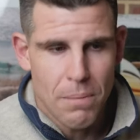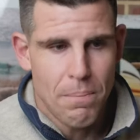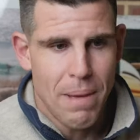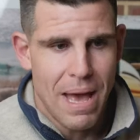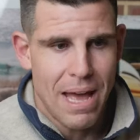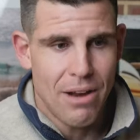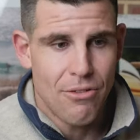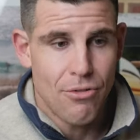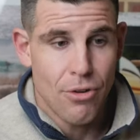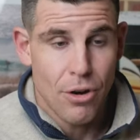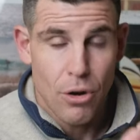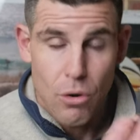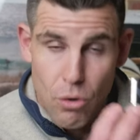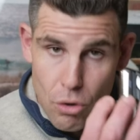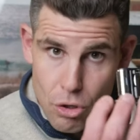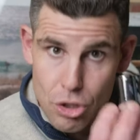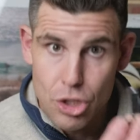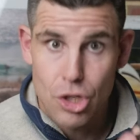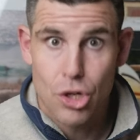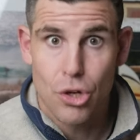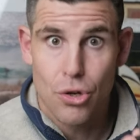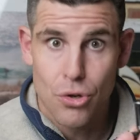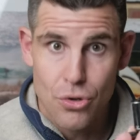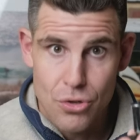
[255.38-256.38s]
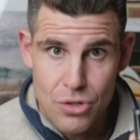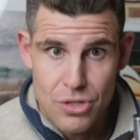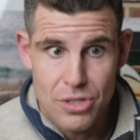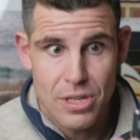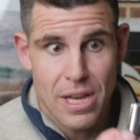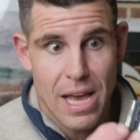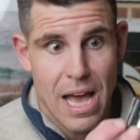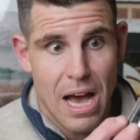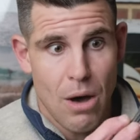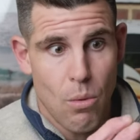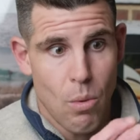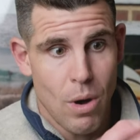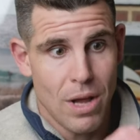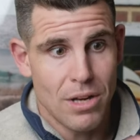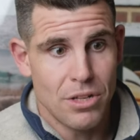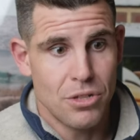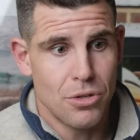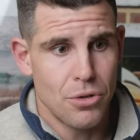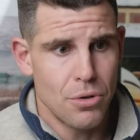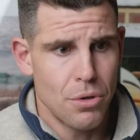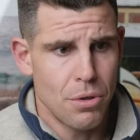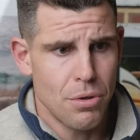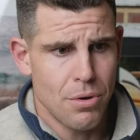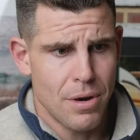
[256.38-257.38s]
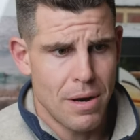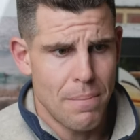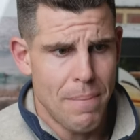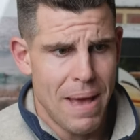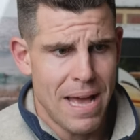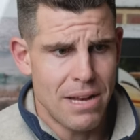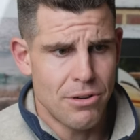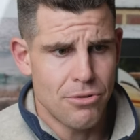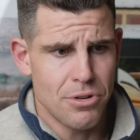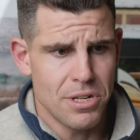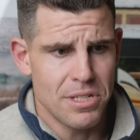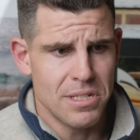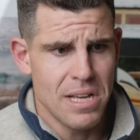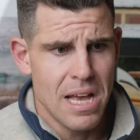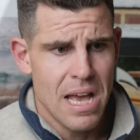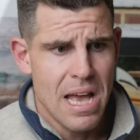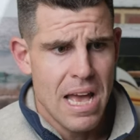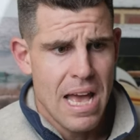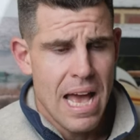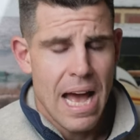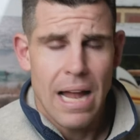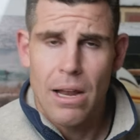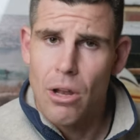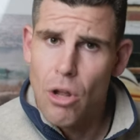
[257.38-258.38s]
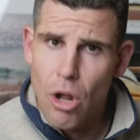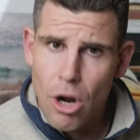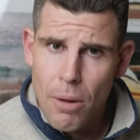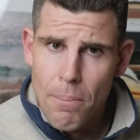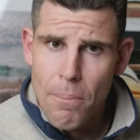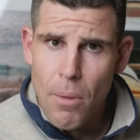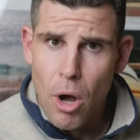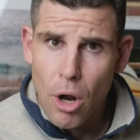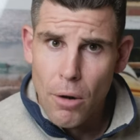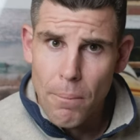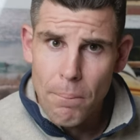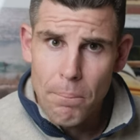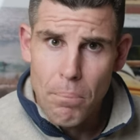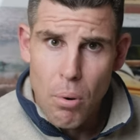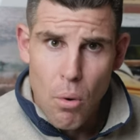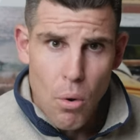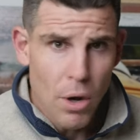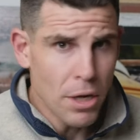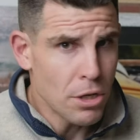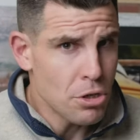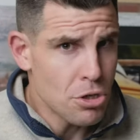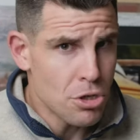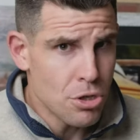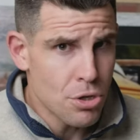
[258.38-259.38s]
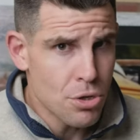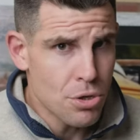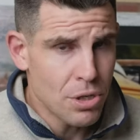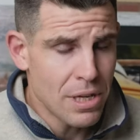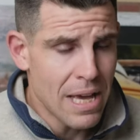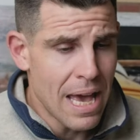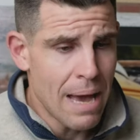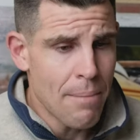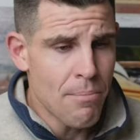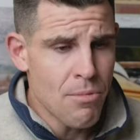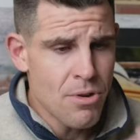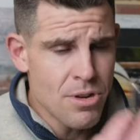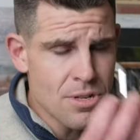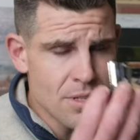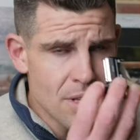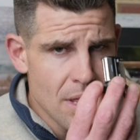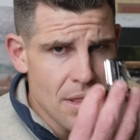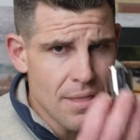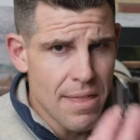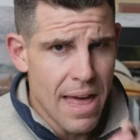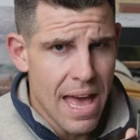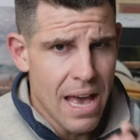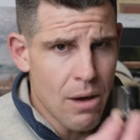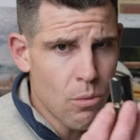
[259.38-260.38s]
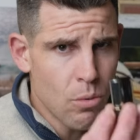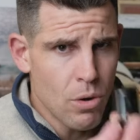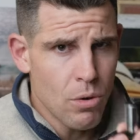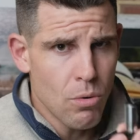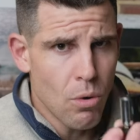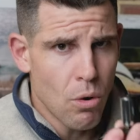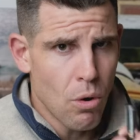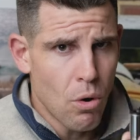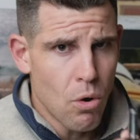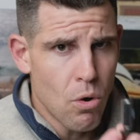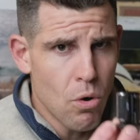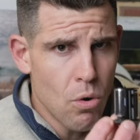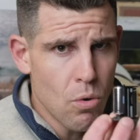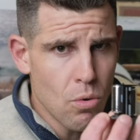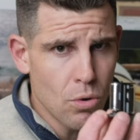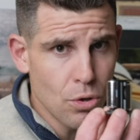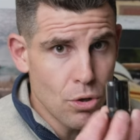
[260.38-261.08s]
battery or two CR123 batteries. A lot of modern point-and-shoot cameras, they will all